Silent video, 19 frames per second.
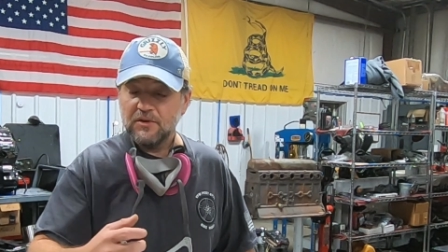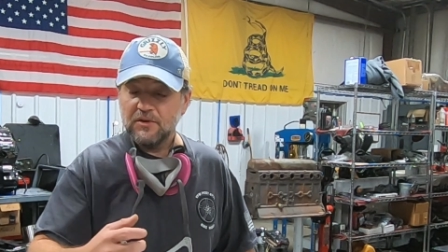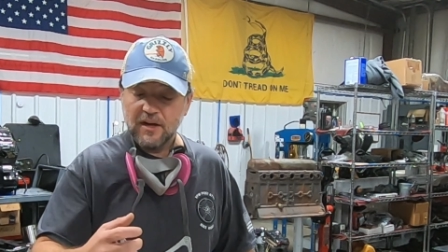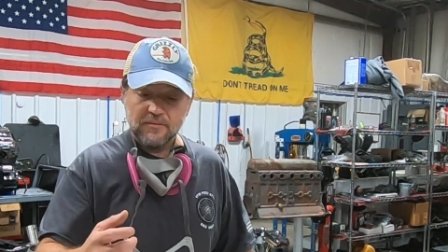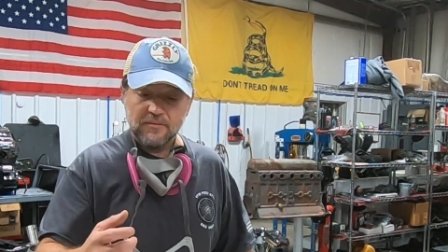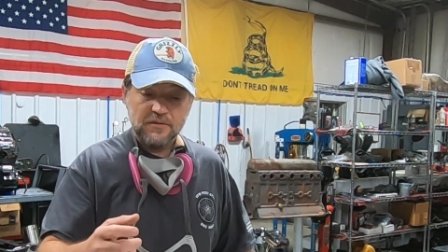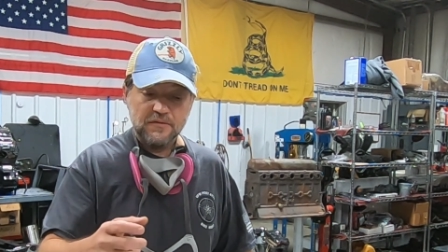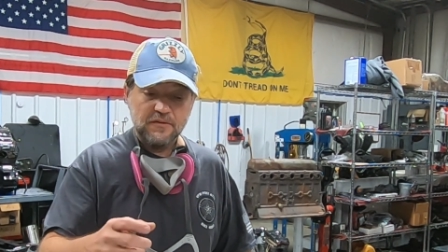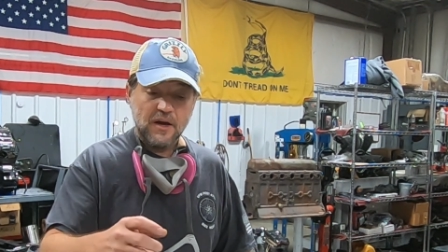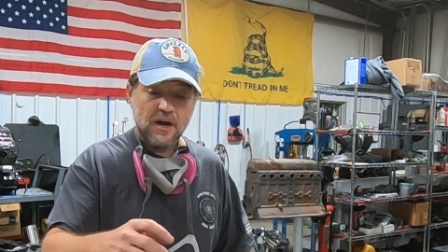you have
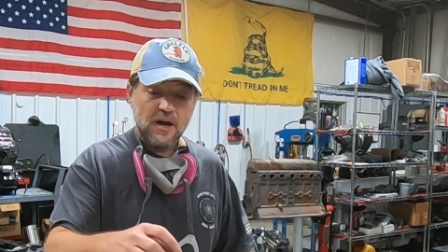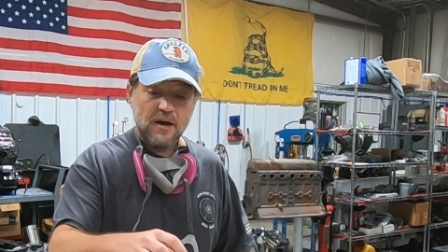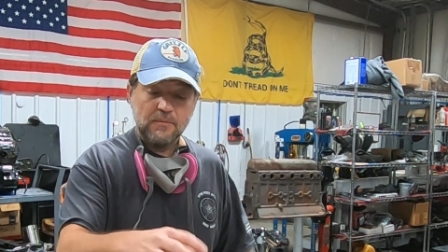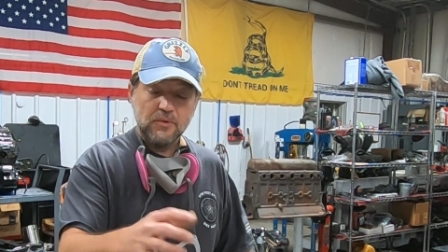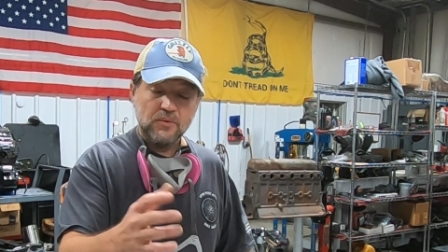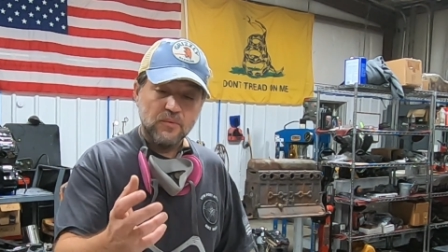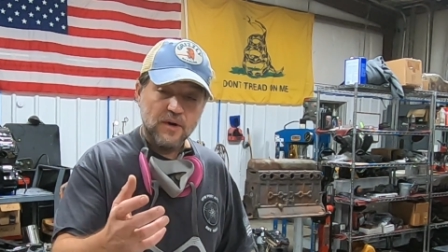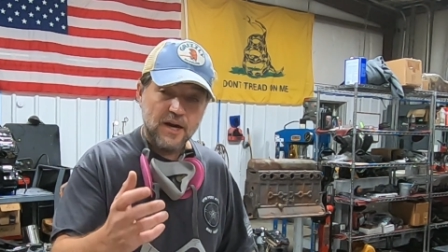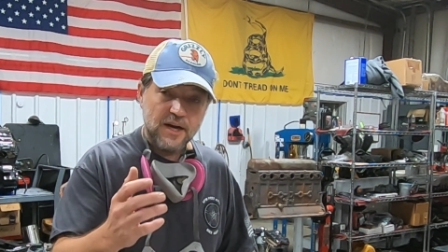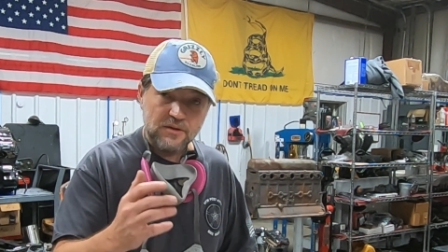on the top,
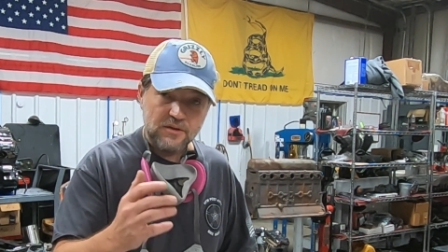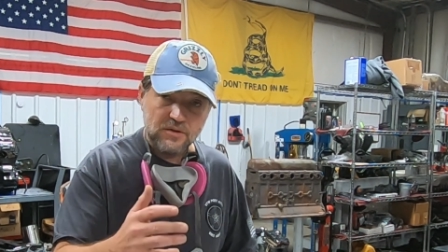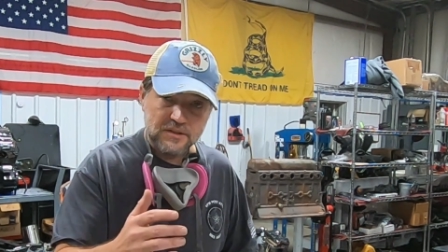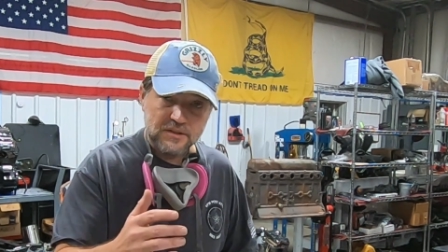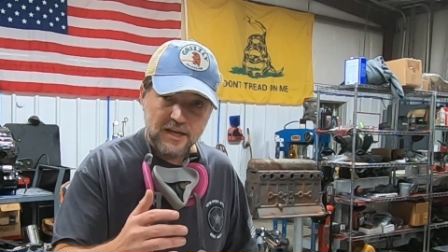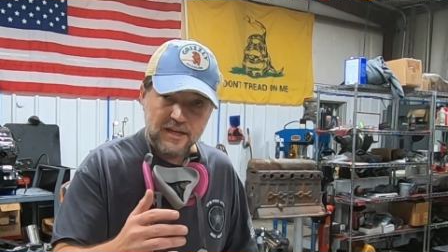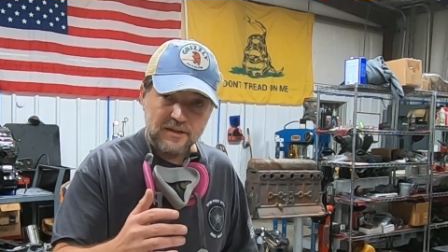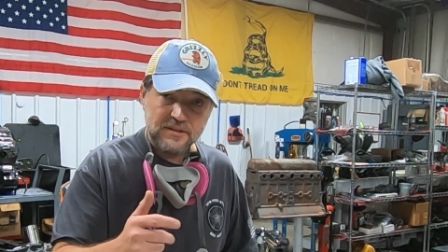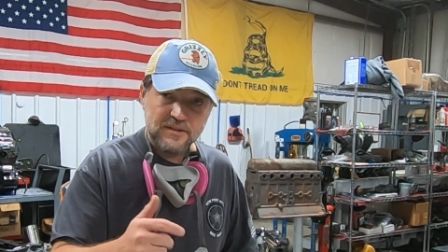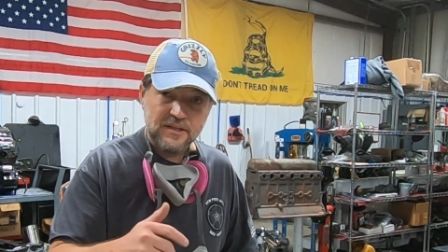pull the rag, look
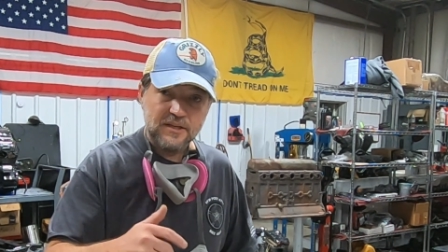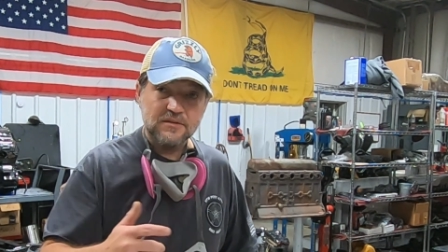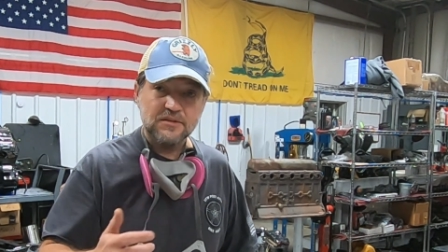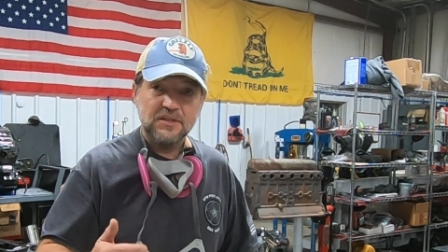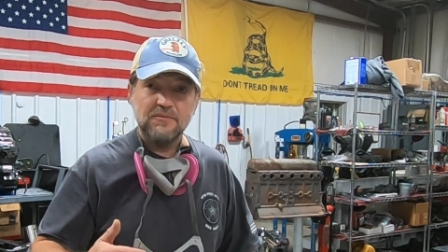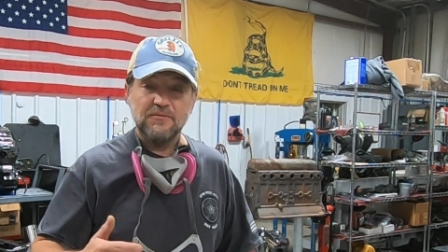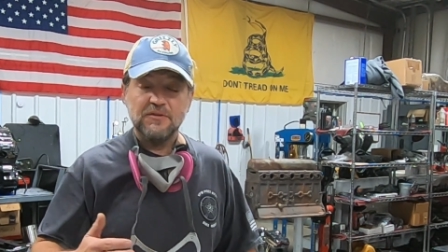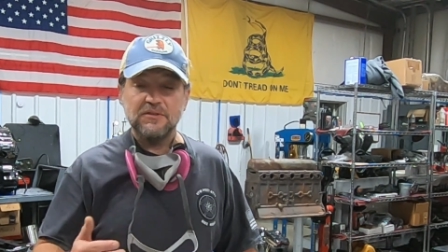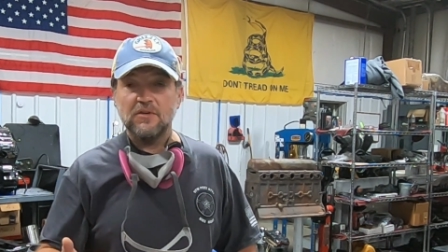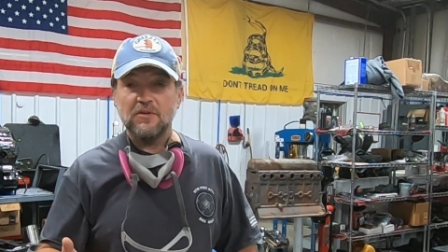down in there, see
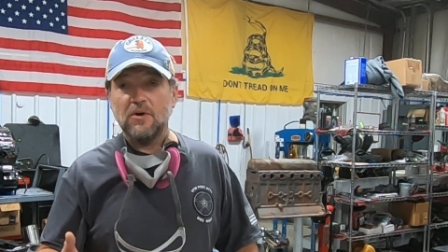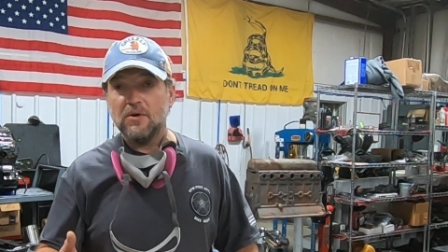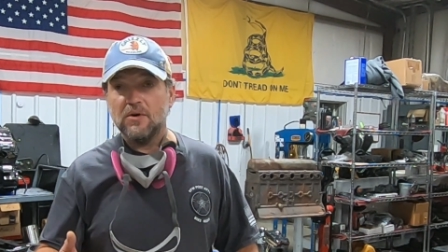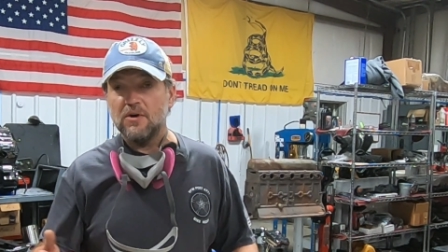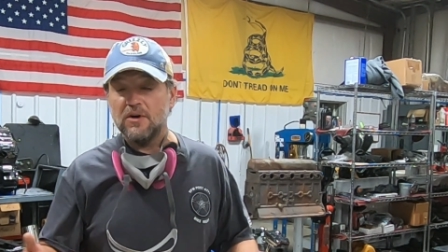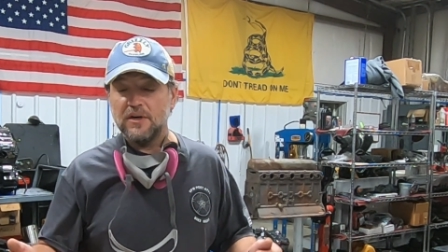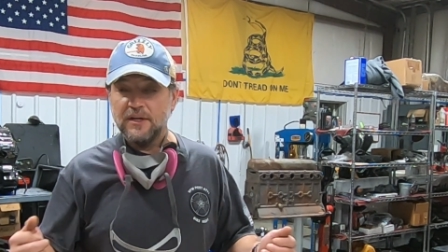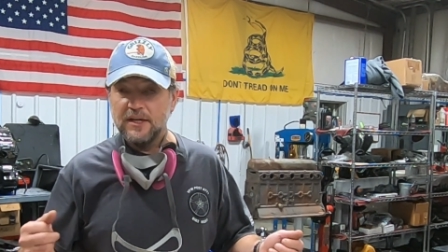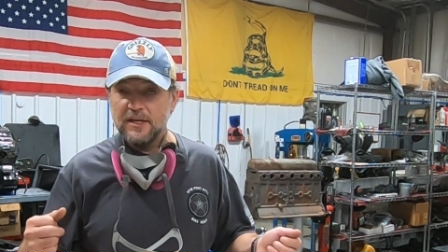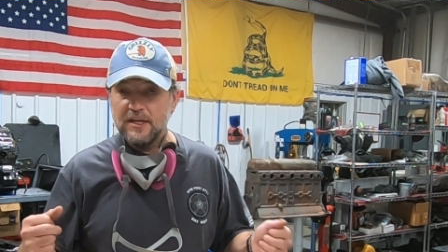if it's all
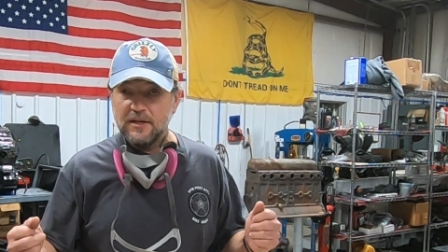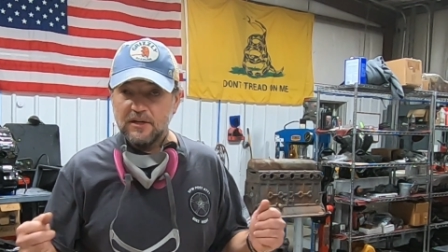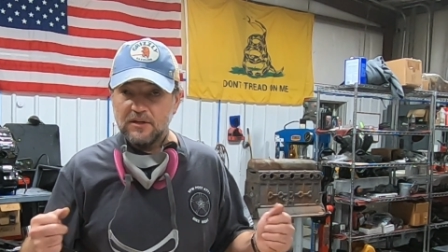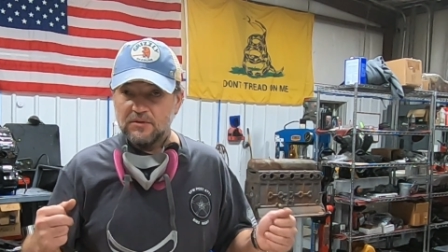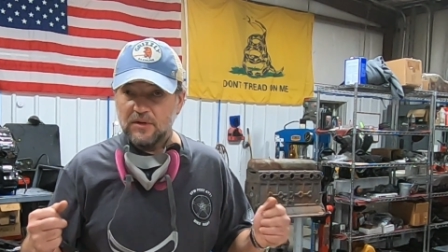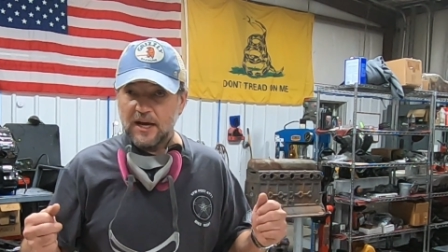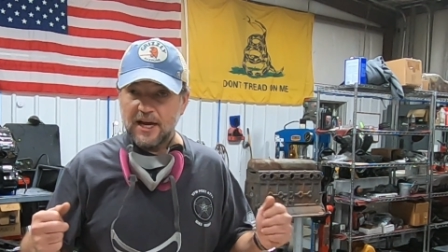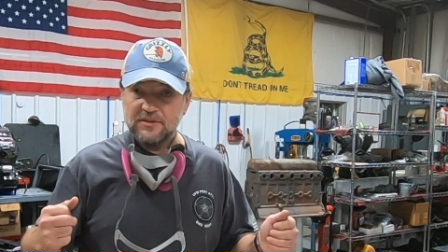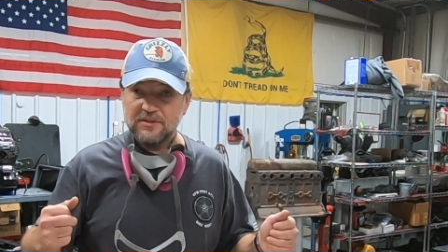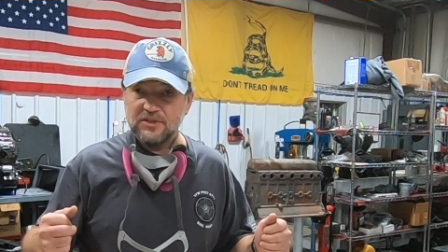gone,
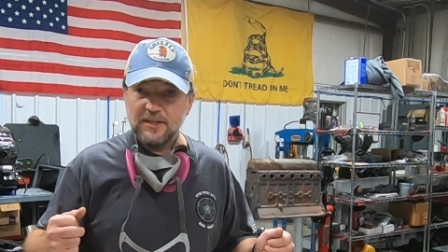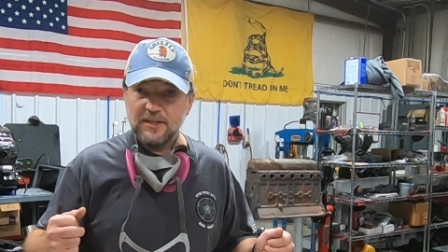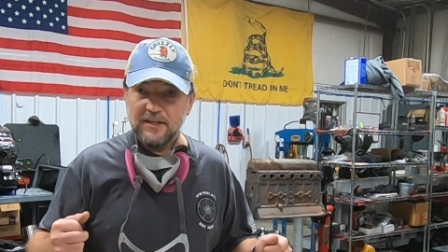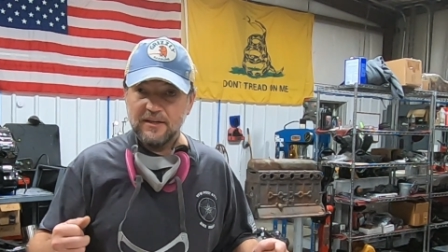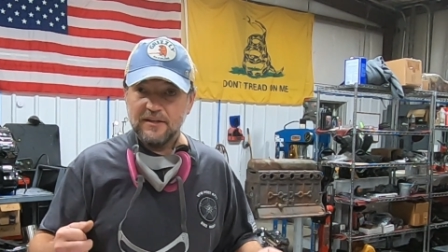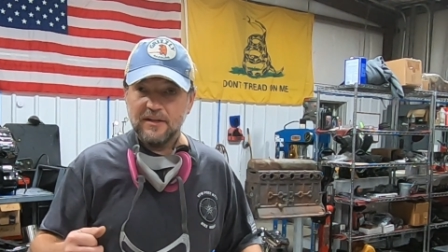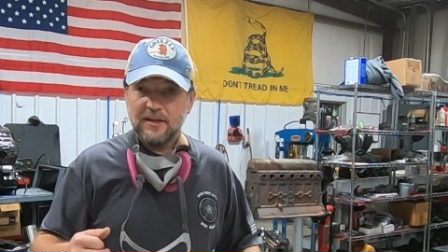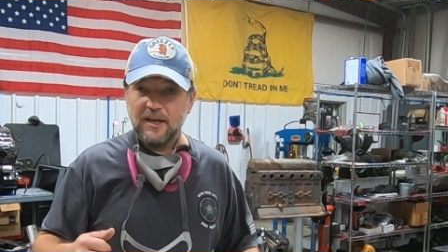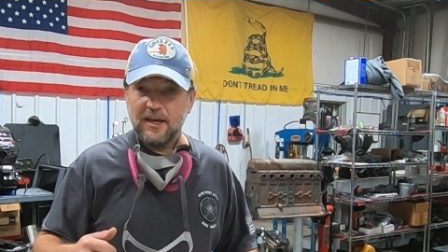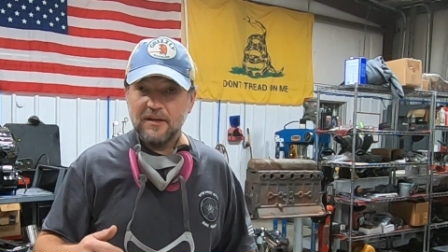
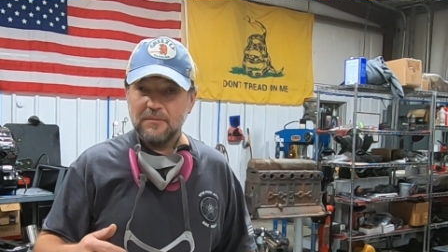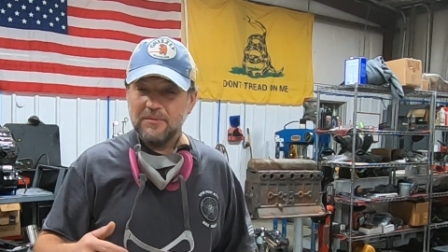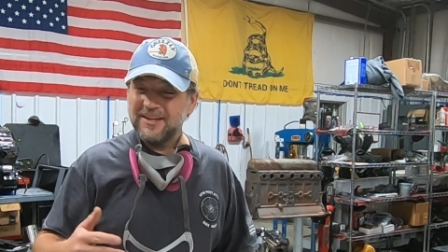agitate it again.